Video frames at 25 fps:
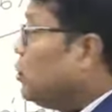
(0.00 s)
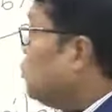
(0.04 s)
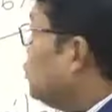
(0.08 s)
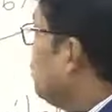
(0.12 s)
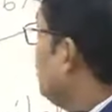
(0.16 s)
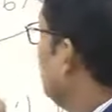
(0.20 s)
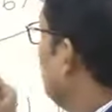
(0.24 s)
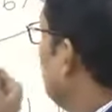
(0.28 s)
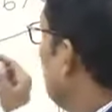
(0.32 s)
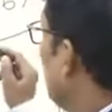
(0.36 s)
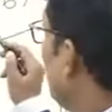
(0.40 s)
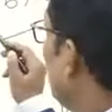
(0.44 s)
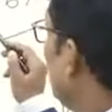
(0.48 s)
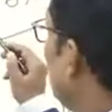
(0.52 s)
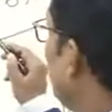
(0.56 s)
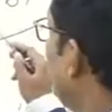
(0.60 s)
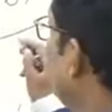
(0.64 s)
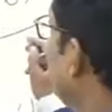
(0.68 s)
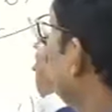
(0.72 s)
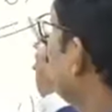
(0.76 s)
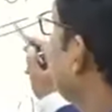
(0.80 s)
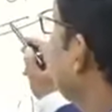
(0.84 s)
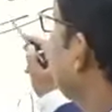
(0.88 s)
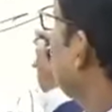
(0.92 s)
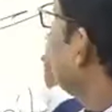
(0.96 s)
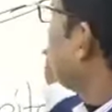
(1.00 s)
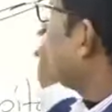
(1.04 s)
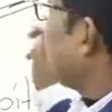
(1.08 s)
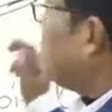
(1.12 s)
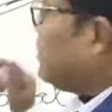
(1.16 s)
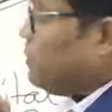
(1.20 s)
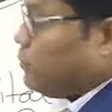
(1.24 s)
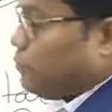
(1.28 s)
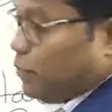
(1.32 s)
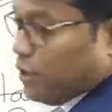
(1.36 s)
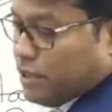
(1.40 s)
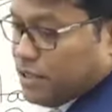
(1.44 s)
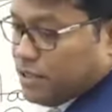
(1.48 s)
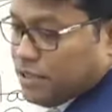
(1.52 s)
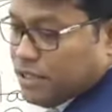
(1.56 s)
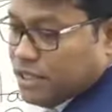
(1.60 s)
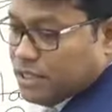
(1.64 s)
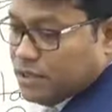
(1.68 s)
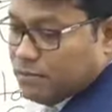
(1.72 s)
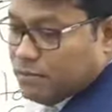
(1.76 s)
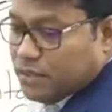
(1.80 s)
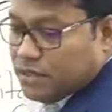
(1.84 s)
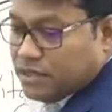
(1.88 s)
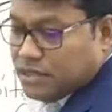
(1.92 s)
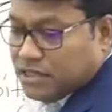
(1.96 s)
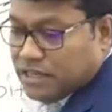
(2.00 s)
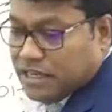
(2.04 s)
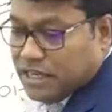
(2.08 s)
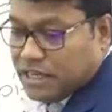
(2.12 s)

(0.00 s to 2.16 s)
You already achieved 7.6%.